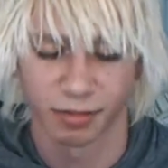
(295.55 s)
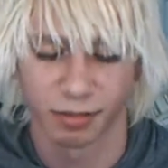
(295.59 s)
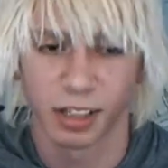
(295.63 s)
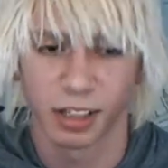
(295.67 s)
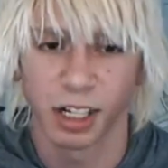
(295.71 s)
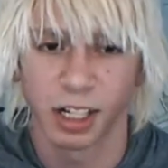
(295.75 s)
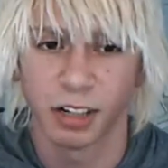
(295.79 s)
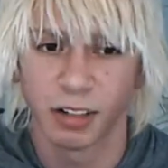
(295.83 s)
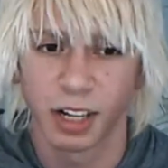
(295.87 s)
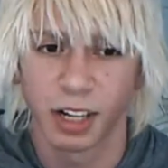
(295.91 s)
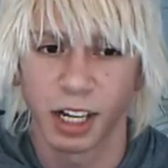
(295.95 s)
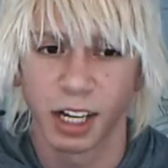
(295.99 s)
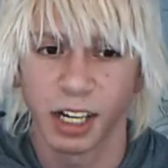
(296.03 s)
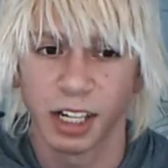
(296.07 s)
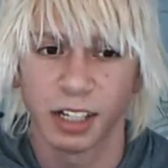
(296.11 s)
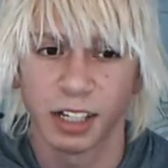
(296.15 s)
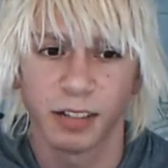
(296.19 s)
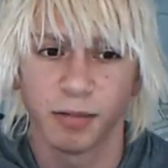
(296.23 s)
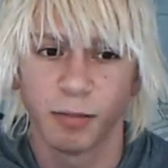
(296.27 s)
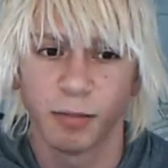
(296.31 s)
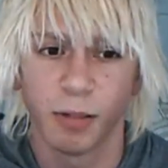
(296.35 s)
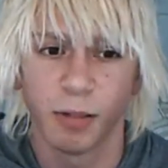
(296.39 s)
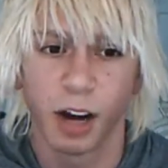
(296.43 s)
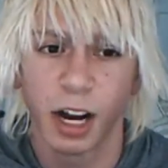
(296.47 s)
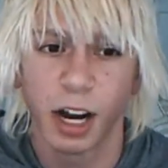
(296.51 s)
Okay?
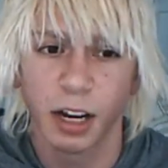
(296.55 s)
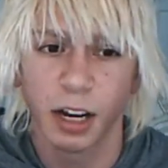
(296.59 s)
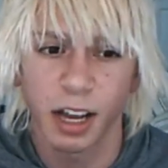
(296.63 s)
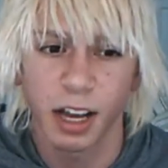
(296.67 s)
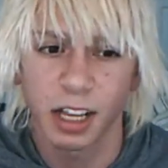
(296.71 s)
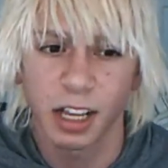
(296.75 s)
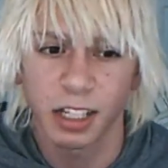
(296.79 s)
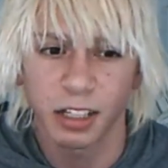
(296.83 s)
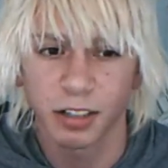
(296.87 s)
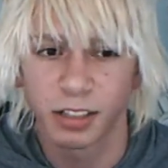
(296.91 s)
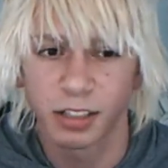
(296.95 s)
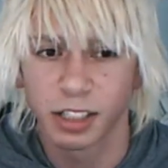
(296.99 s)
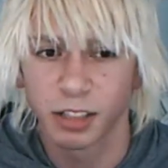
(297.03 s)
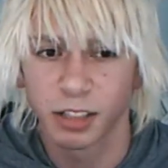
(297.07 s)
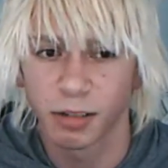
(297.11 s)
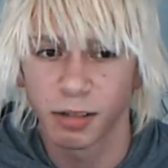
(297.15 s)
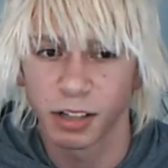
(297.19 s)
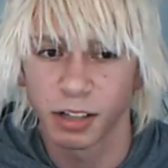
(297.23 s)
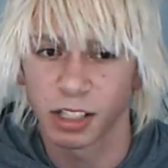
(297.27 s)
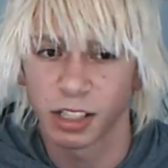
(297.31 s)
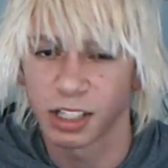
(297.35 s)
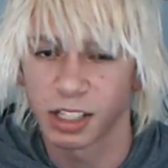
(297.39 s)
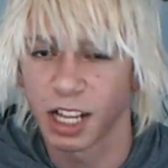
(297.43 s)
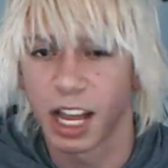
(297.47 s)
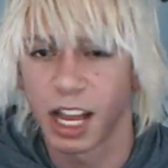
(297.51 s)
Why are you asking all these
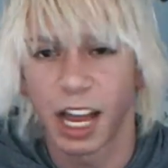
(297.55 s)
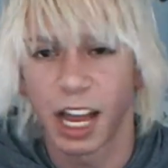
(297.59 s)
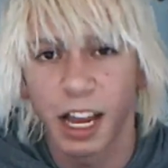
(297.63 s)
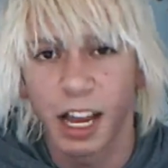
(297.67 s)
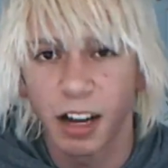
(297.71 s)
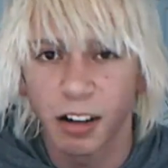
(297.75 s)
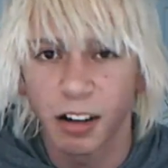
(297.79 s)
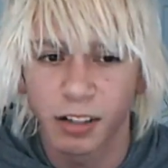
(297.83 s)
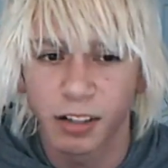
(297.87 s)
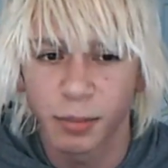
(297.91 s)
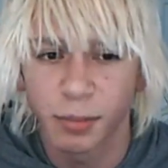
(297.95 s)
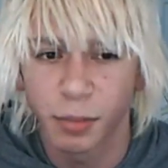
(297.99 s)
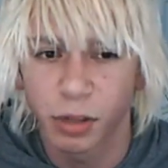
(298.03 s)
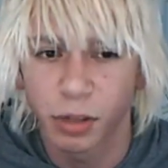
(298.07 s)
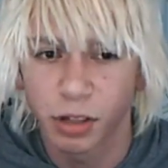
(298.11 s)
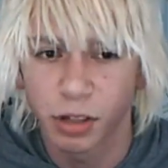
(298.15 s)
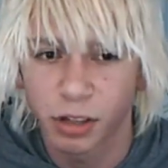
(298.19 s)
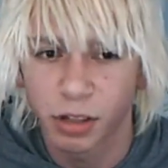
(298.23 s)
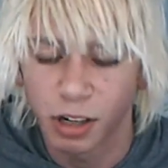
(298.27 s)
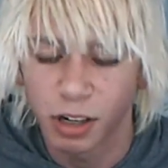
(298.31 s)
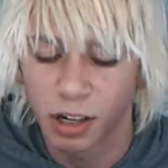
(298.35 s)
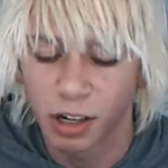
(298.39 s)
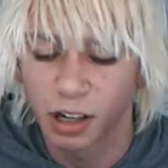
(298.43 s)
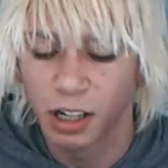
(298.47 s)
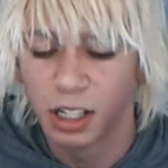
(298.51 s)
questions? I hate all the
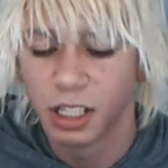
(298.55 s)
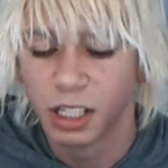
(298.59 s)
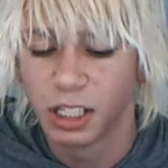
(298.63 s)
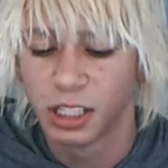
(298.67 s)
protocol.